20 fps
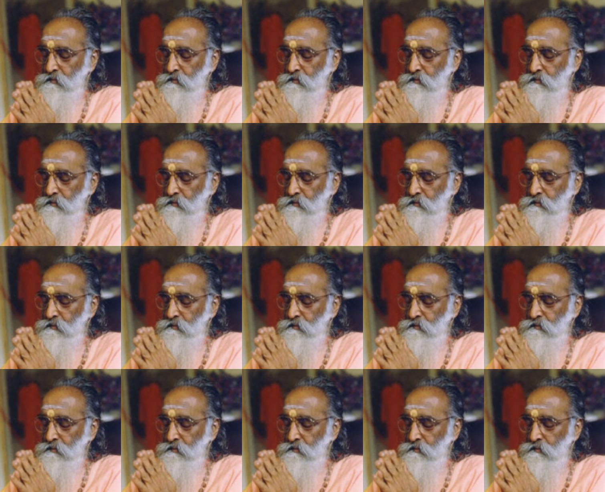
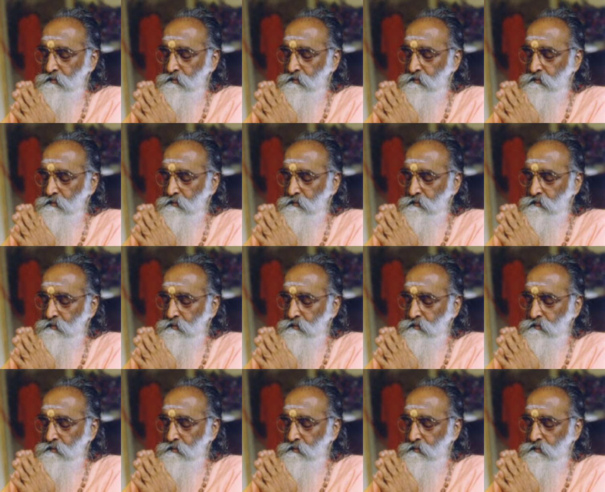(no one is talking)